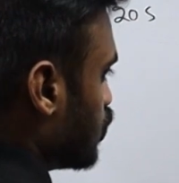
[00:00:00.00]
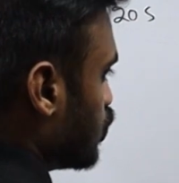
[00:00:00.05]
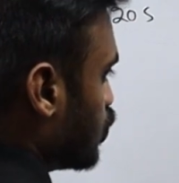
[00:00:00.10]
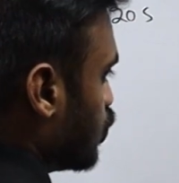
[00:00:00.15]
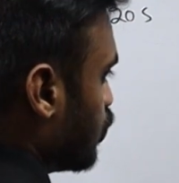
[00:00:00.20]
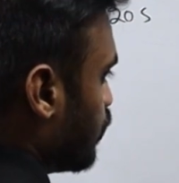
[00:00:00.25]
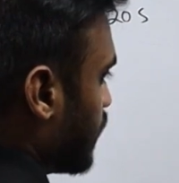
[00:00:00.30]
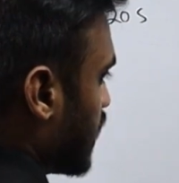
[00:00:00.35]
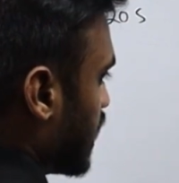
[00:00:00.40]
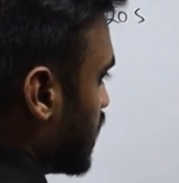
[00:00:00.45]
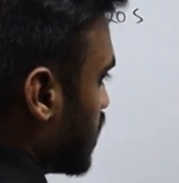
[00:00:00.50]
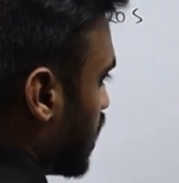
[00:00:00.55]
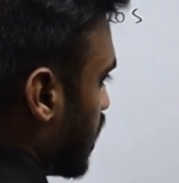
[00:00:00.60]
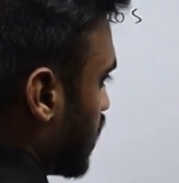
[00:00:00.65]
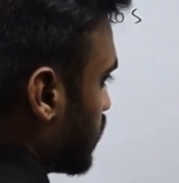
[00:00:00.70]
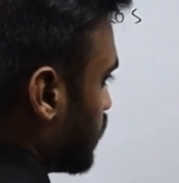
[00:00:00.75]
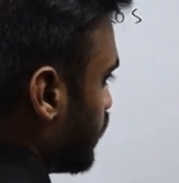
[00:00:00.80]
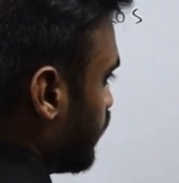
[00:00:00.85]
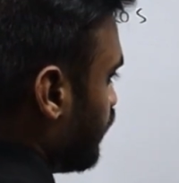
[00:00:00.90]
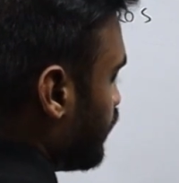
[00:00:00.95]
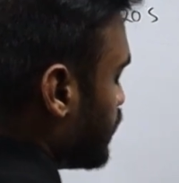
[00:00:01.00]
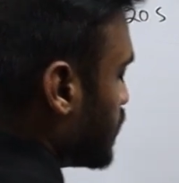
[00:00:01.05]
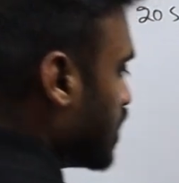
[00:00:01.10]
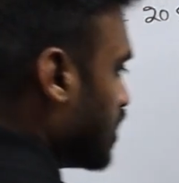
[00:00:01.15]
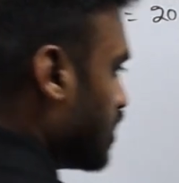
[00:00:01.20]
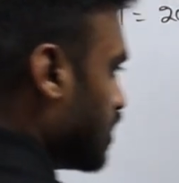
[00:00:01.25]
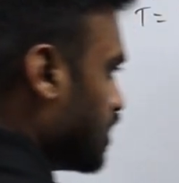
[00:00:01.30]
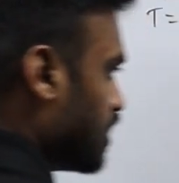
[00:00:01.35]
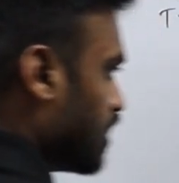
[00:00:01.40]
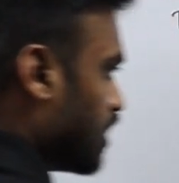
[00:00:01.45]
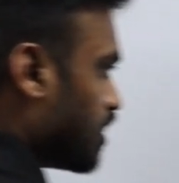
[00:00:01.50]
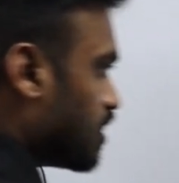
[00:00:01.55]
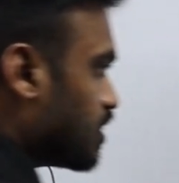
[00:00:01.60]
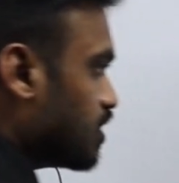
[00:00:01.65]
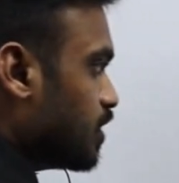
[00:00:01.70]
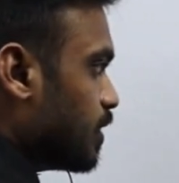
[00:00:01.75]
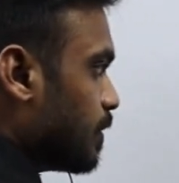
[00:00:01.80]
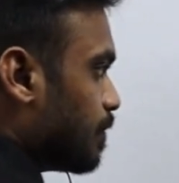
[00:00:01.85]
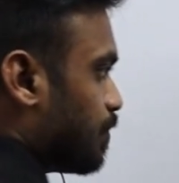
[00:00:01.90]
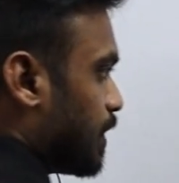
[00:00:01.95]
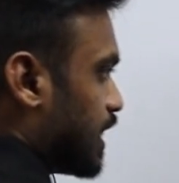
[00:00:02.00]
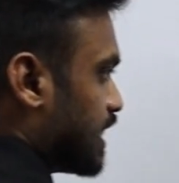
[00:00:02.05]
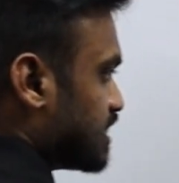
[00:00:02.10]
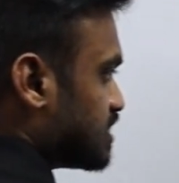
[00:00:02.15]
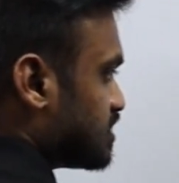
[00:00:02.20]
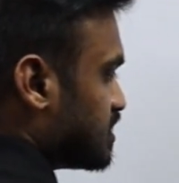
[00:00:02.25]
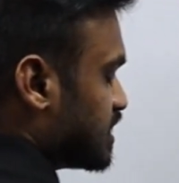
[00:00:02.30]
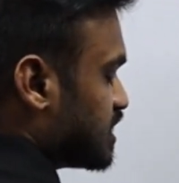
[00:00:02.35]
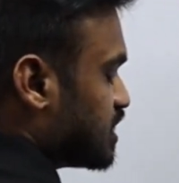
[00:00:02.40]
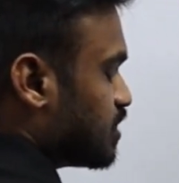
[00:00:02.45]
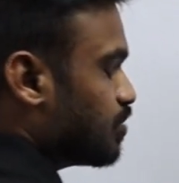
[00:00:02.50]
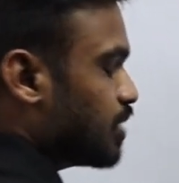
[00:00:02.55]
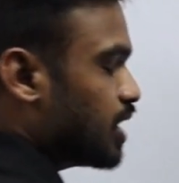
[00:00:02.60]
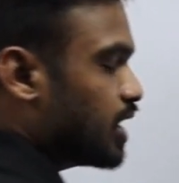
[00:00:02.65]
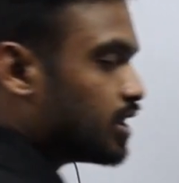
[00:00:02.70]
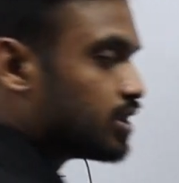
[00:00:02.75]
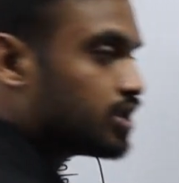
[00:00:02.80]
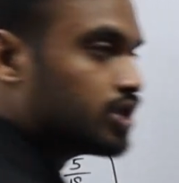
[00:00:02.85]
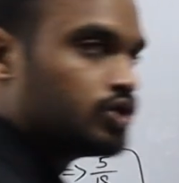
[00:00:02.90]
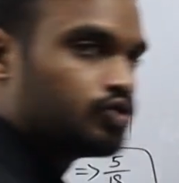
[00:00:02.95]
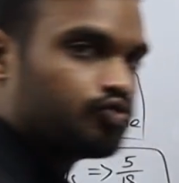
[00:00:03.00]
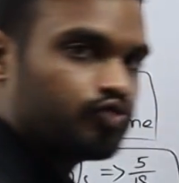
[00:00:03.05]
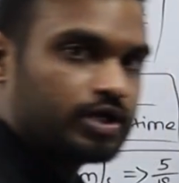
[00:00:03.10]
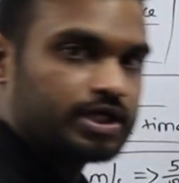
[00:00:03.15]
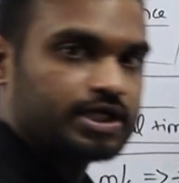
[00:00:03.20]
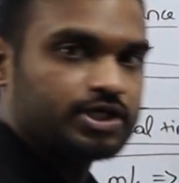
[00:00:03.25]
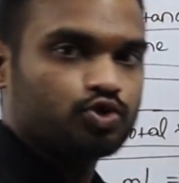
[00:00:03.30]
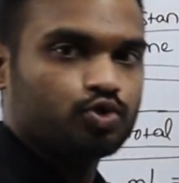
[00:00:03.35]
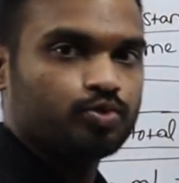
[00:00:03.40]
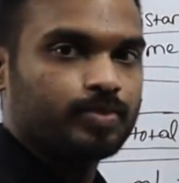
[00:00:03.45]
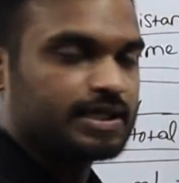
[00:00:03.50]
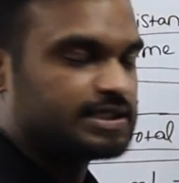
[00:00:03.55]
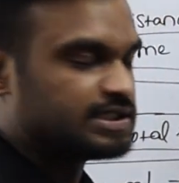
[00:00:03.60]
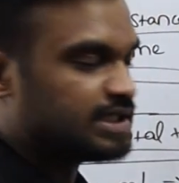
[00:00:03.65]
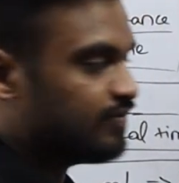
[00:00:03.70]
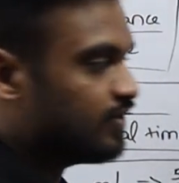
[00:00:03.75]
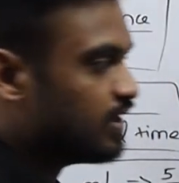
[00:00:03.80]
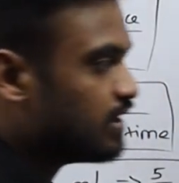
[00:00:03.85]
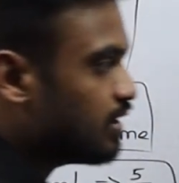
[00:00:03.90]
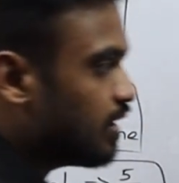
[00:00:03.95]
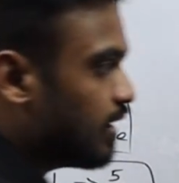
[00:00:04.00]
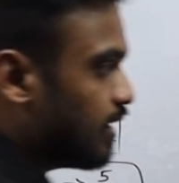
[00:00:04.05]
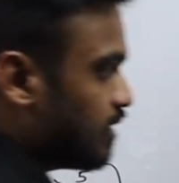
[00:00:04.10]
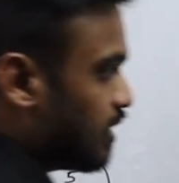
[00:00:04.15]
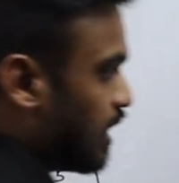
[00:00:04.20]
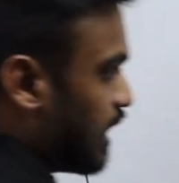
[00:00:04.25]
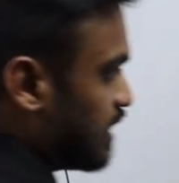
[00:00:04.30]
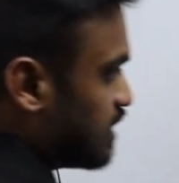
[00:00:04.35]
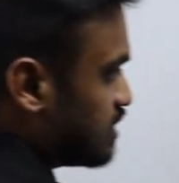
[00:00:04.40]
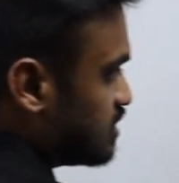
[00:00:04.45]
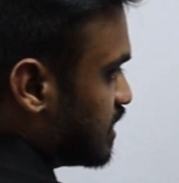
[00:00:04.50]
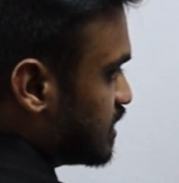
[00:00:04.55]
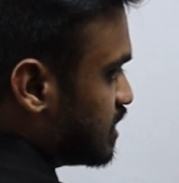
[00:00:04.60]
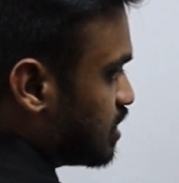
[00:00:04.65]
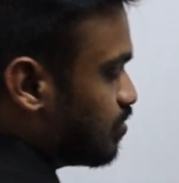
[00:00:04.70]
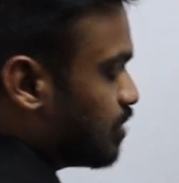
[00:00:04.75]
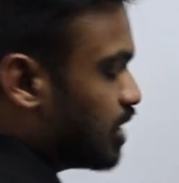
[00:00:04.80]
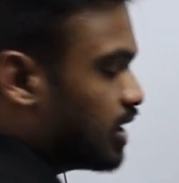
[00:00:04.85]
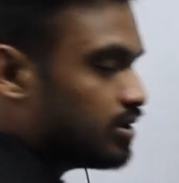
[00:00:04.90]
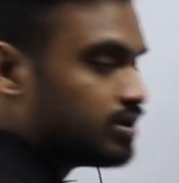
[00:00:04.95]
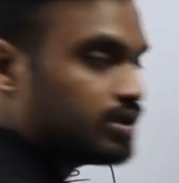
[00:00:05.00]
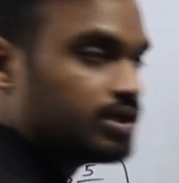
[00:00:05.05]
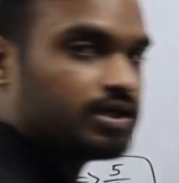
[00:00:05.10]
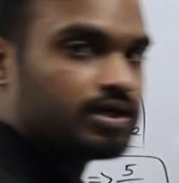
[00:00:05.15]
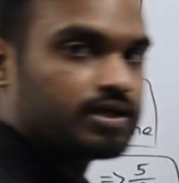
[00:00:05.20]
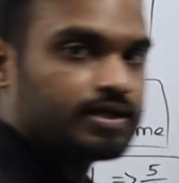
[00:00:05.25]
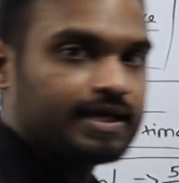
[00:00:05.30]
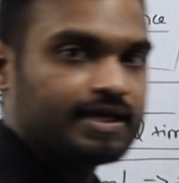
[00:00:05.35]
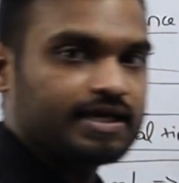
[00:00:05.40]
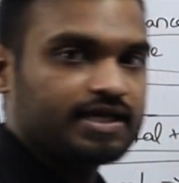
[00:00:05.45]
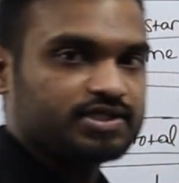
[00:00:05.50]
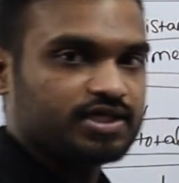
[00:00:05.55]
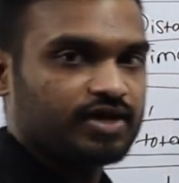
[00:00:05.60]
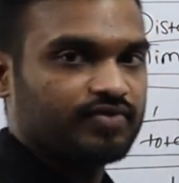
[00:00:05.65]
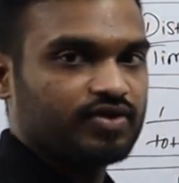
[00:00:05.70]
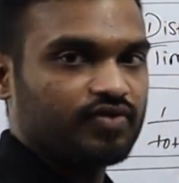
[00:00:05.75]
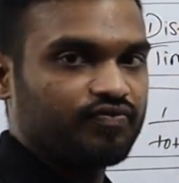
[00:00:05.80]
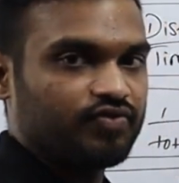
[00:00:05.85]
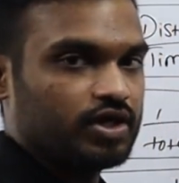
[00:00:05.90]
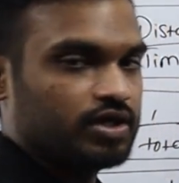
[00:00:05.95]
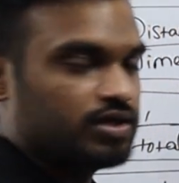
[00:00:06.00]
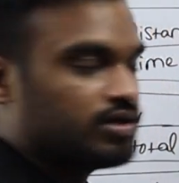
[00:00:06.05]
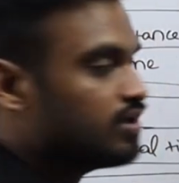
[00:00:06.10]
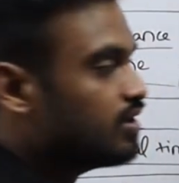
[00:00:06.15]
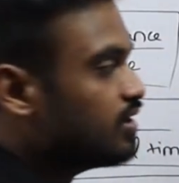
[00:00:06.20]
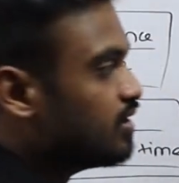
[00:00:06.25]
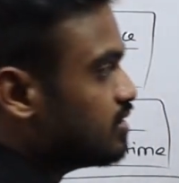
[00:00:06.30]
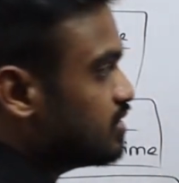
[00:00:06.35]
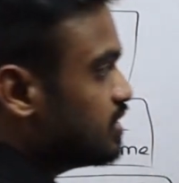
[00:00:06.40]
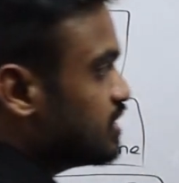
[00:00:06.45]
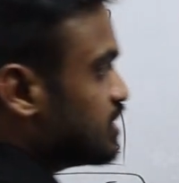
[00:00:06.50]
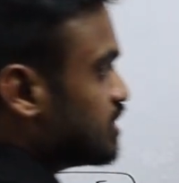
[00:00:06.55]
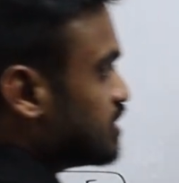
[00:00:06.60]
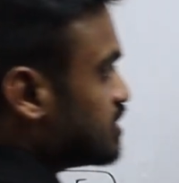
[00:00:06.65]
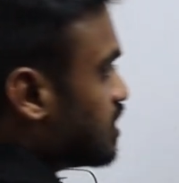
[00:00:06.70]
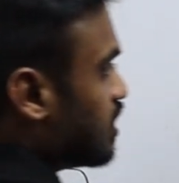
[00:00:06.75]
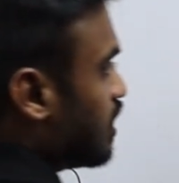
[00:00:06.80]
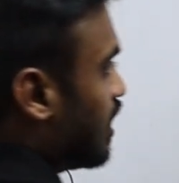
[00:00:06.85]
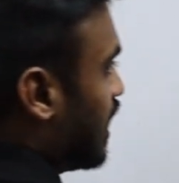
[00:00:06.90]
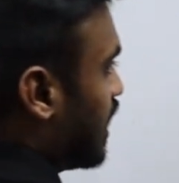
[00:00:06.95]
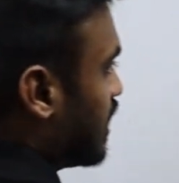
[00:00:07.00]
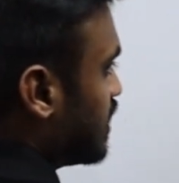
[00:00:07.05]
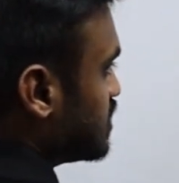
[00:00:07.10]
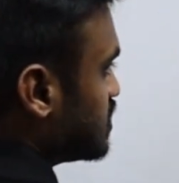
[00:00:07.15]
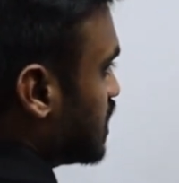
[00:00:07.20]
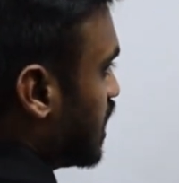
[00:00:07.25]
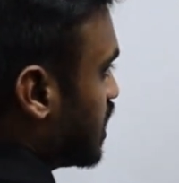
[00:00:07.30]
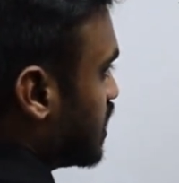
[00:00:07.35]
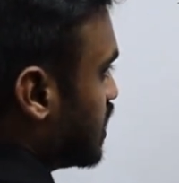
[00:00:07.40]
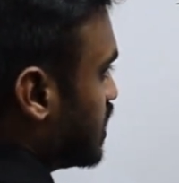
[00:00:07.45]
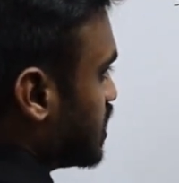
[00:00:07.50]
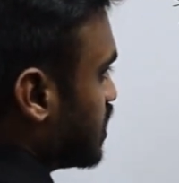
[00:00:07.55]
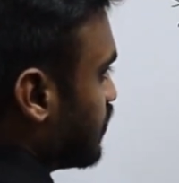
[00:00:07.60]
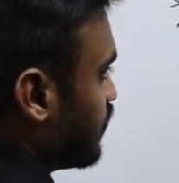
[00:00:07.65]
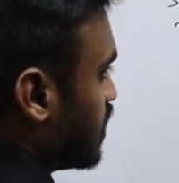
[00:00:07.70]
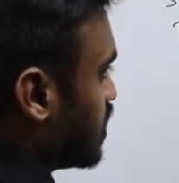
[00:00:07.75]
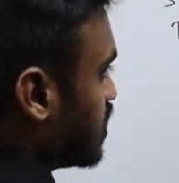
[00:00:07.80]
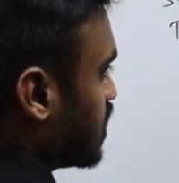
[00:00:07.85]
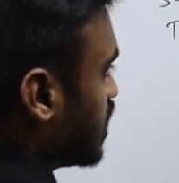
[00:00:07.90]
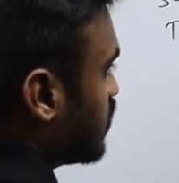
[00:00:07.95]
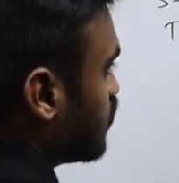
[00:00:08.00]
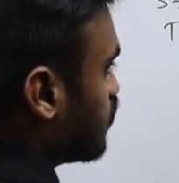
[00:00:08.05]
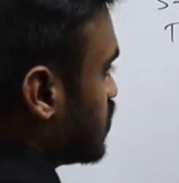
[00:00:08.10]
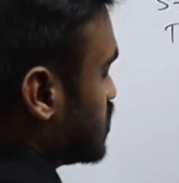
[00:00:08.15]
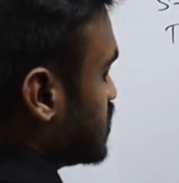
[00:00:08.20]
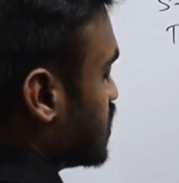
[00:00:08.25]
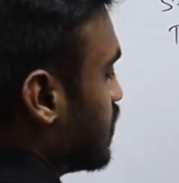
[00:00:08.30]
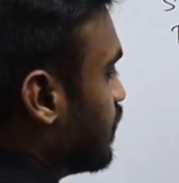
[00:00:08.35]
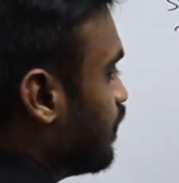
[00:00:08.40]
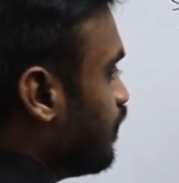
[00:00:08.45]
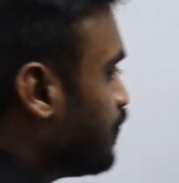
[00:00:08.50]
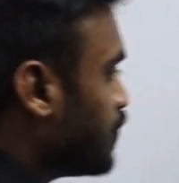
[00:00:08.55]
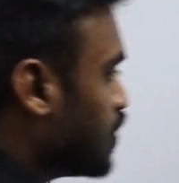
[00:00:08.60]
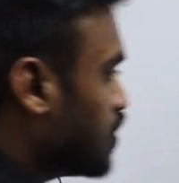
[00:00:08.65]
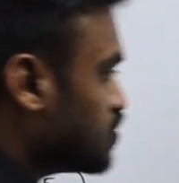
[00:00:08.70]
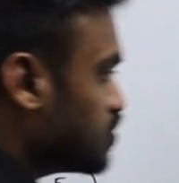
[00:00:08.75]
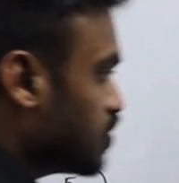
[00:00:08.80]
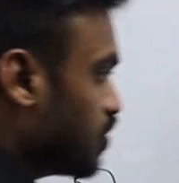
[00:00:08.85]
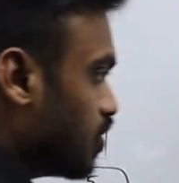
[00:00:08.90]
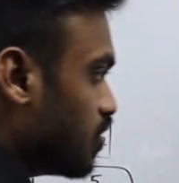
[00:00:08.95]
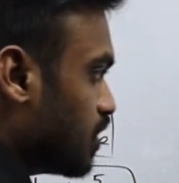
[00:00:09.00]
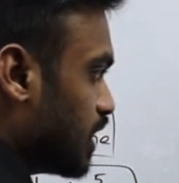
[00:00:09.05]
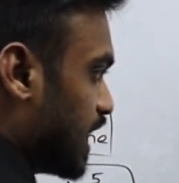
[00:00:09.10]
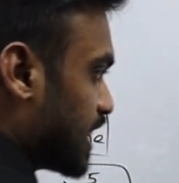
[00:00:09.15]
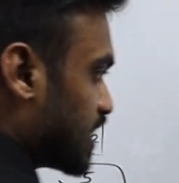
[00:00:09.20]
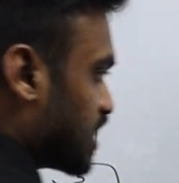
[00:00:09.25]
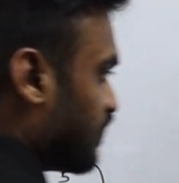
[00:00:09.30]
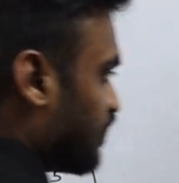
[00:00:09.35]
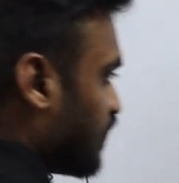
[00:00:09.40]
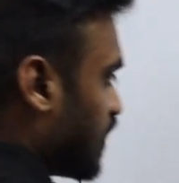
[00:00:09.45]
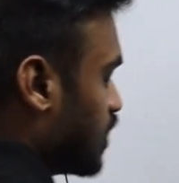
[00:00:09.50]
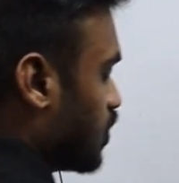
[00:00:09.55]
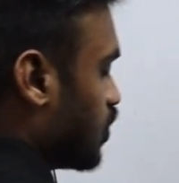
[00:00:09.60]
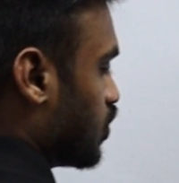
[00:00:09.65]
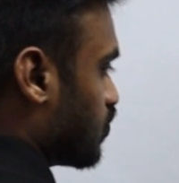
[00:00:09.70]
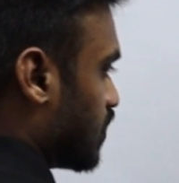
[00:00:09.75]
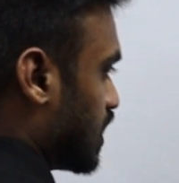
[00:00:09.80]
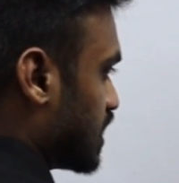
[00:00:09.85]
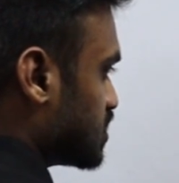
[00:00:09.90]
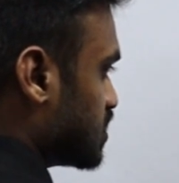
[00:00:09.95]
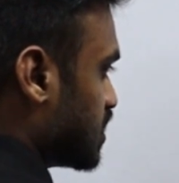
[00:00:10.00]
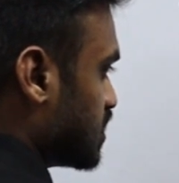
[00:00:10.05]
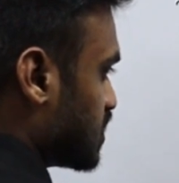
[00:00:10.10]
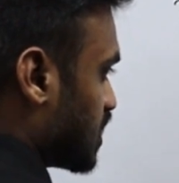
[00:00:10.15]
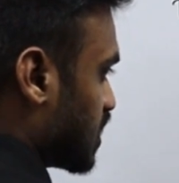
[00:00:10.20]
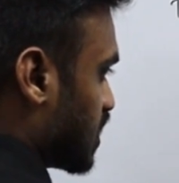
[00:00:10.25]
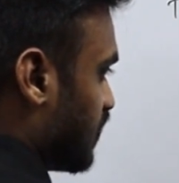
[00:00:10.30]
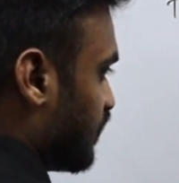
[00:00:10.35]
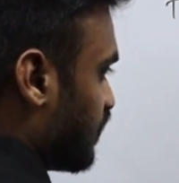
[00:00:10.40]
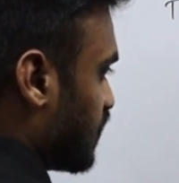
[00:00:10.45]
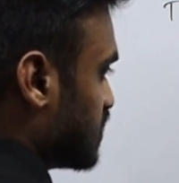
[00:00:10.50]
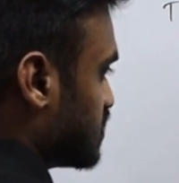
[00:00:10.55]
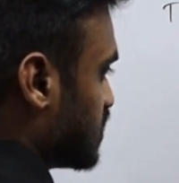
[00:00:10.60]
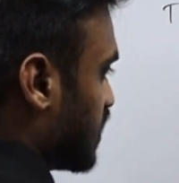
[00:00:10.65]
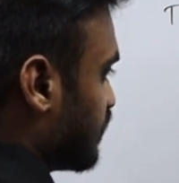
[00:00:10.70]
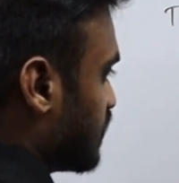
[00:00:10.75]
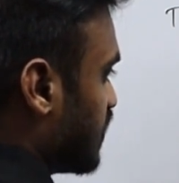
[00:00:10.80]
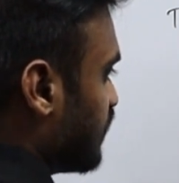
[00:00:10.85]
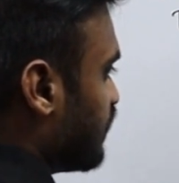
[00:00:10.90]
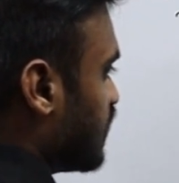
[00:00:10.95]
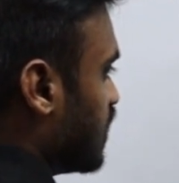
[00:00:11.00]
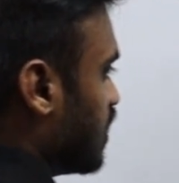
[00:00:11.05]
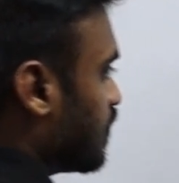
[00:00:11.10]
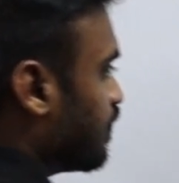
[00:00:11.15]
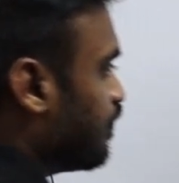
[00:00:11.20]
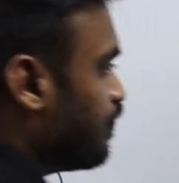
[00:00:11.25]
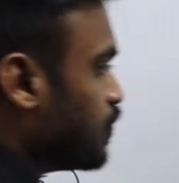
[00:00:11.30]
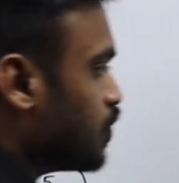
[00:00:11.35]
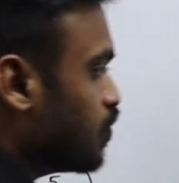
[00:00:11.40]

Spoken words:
2 pi r. Here pi is nothing but 22 by 7 and r is nothing but radius of the field. This is r is already given in the question. So I can find out what is the circumference of the field.